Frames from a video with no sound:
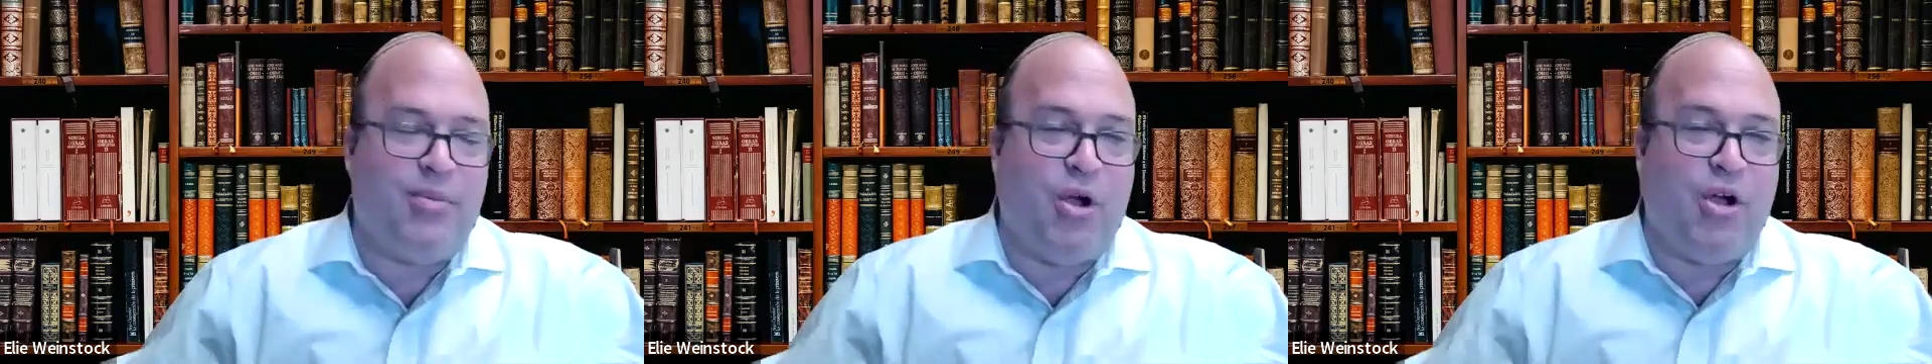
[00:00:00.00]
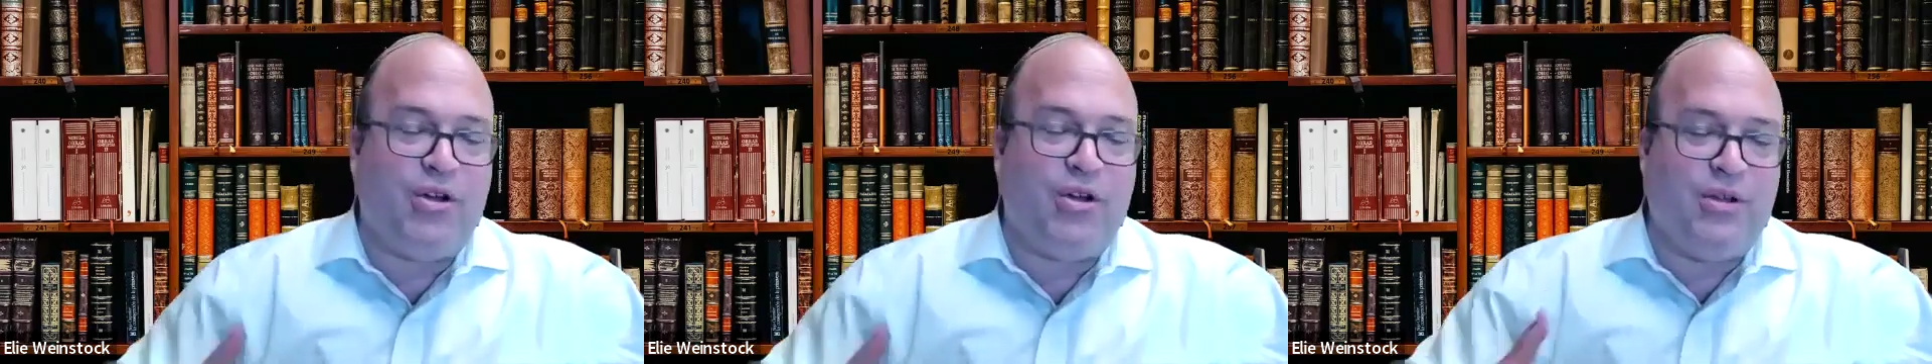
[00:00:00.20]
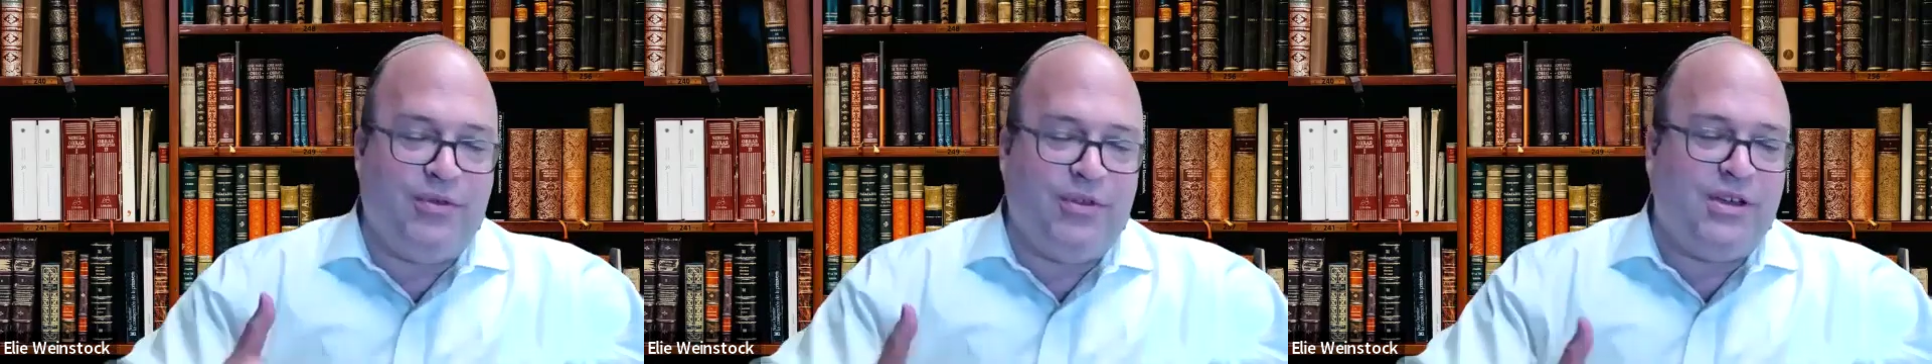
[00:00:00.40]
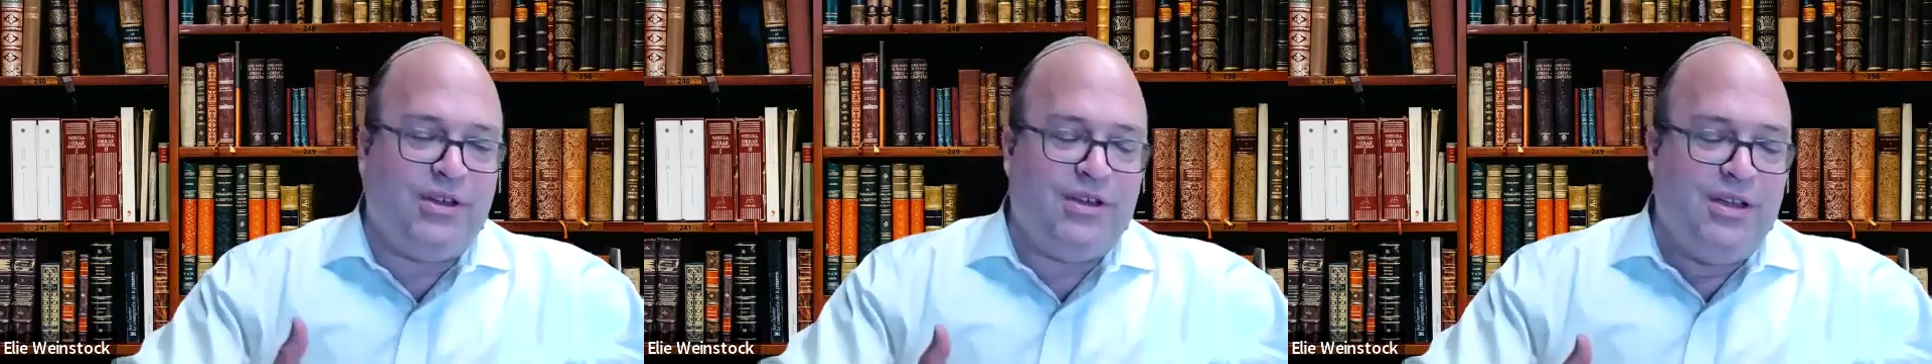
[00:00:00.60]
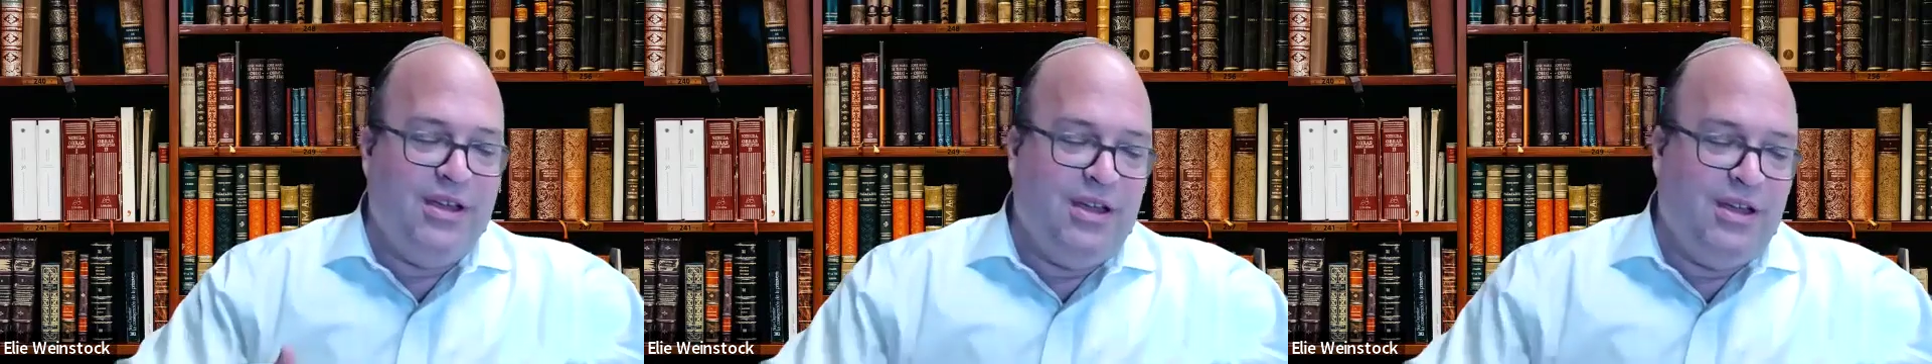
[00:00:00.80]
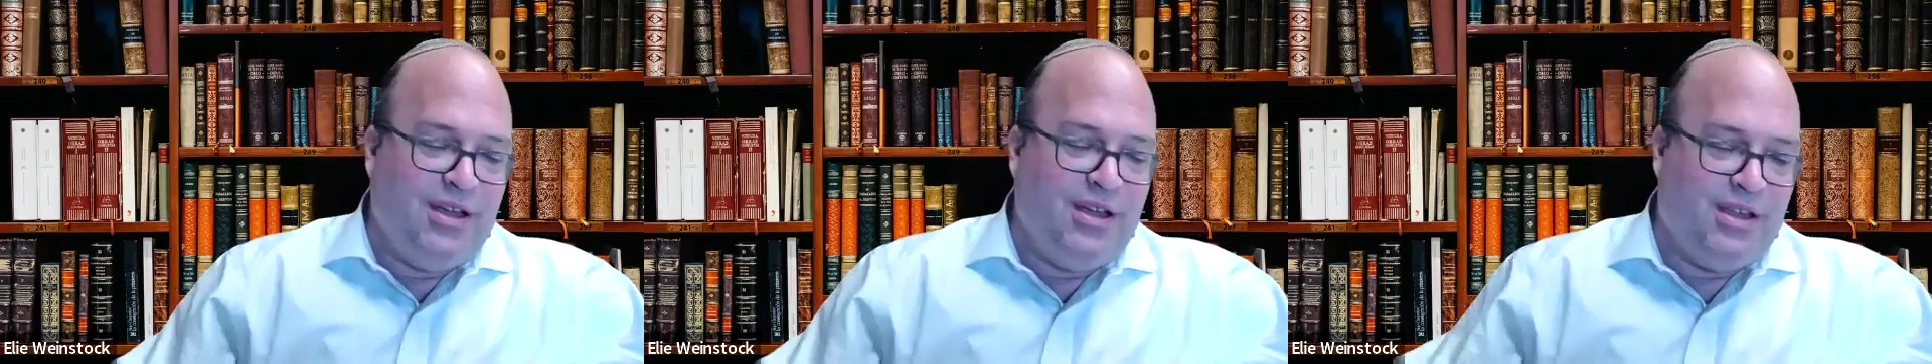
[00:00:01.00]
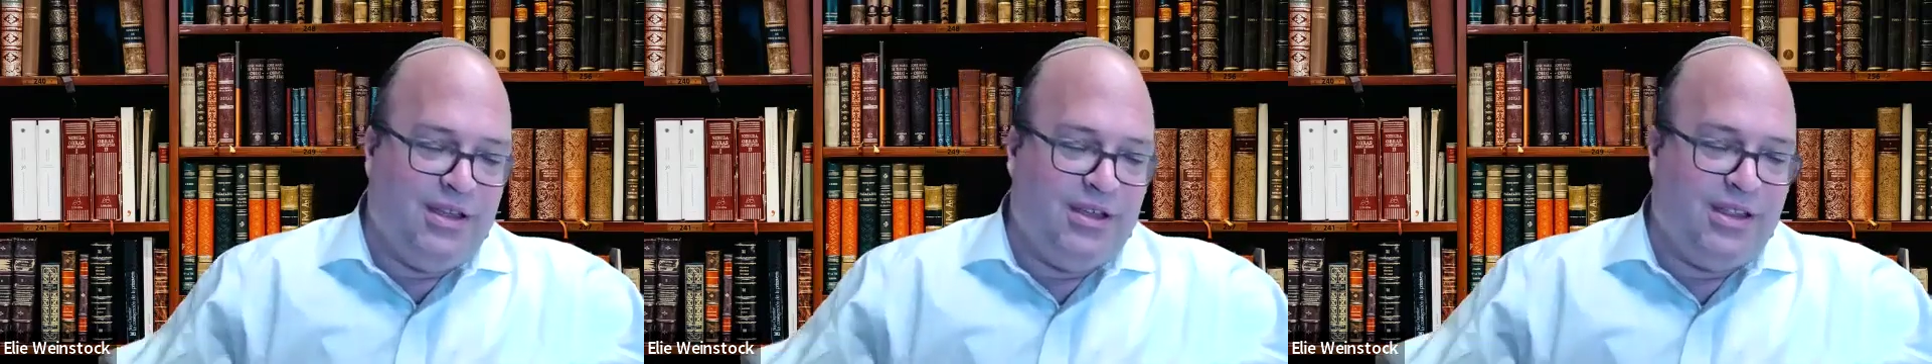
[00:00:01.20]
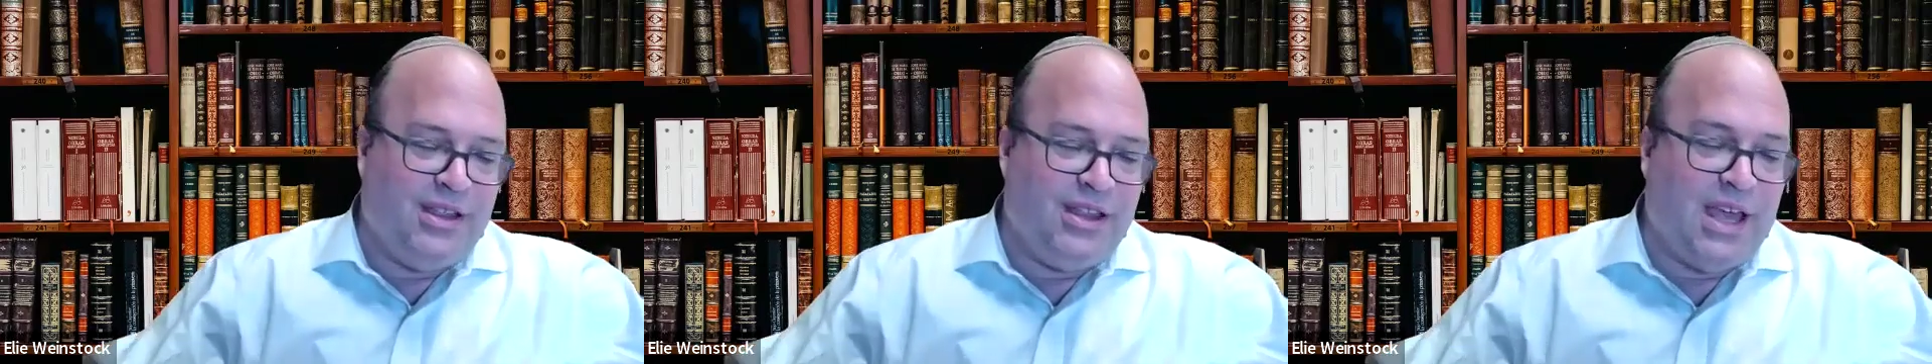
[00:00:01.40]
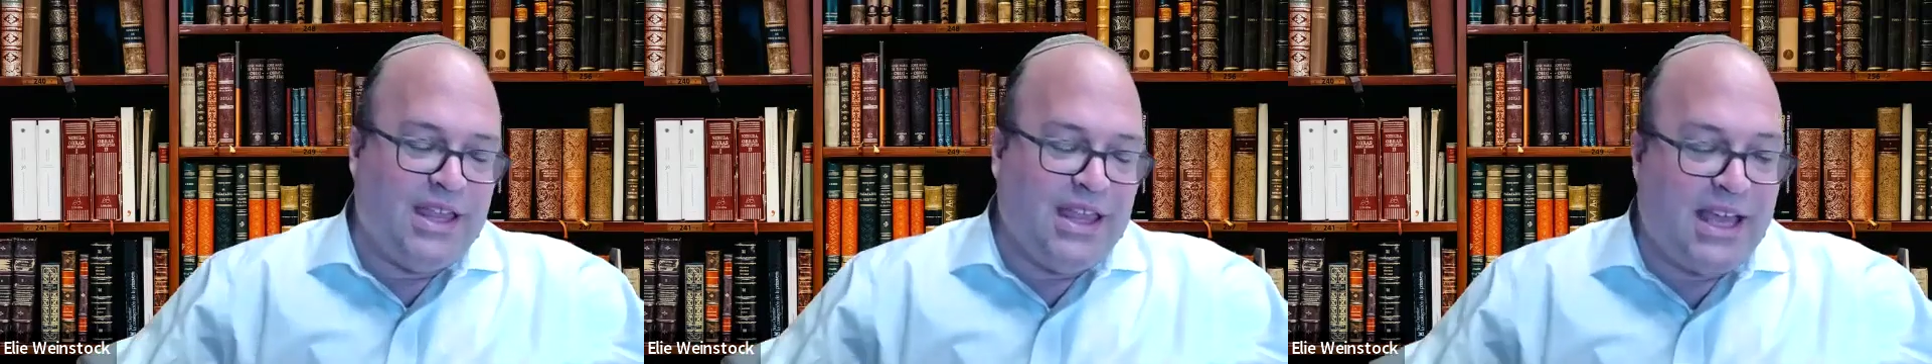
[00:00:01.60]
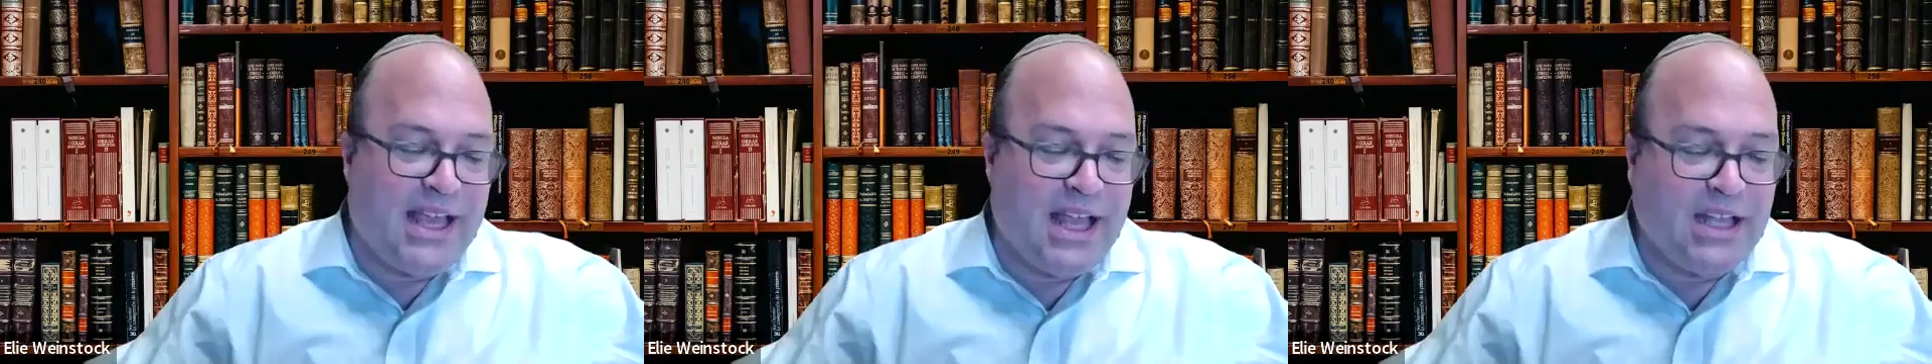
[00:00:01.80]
part of the that